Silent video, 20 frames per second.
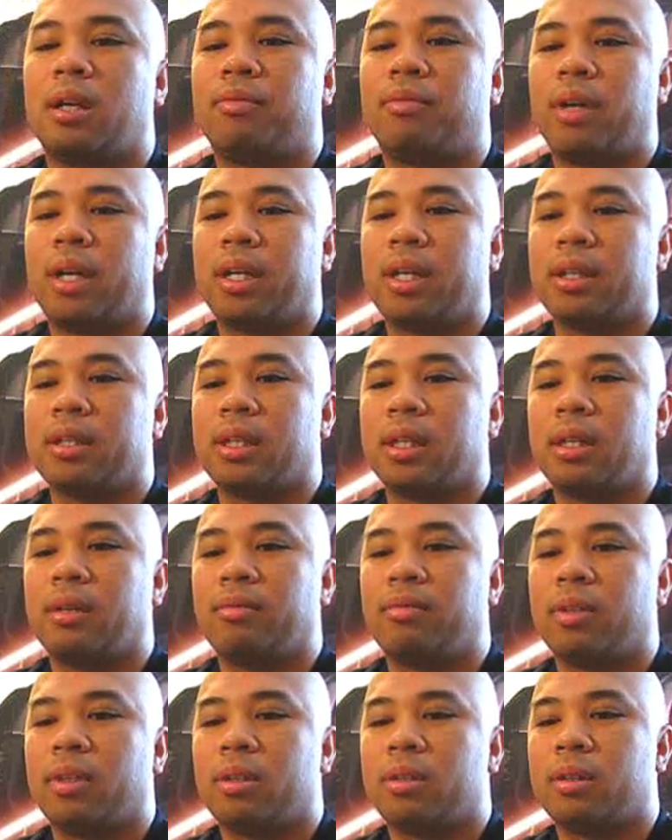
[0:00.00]
I'll, find out the
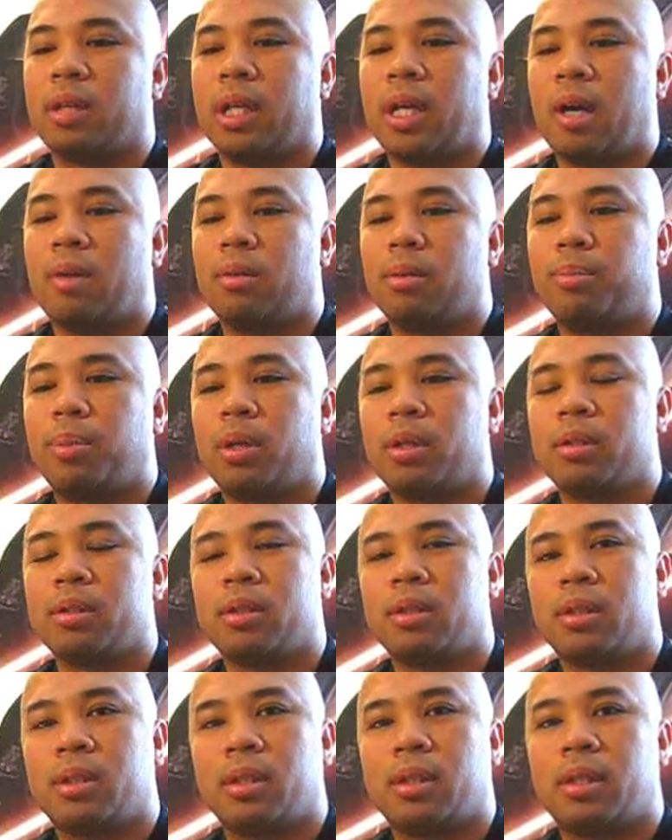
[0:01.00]
info and I will
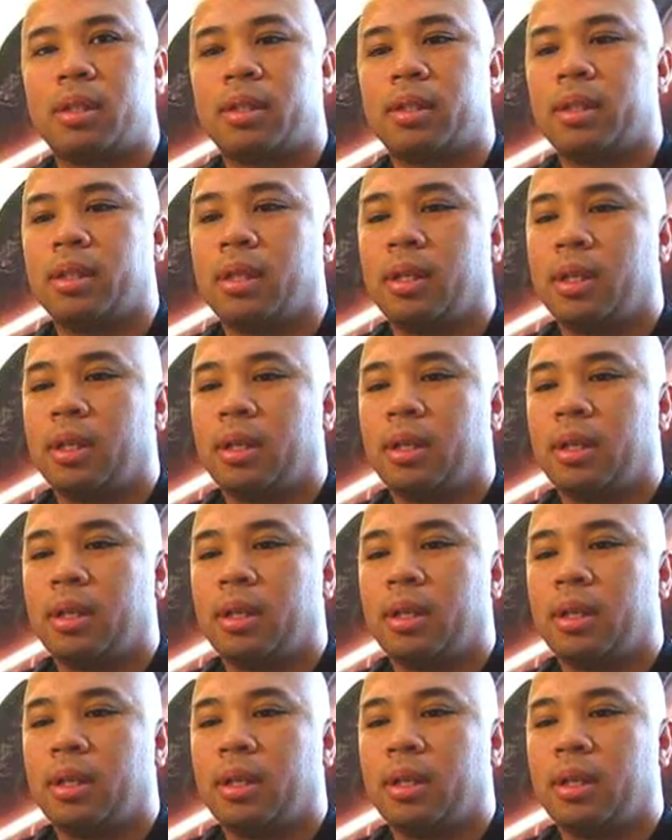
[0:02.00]
post uh,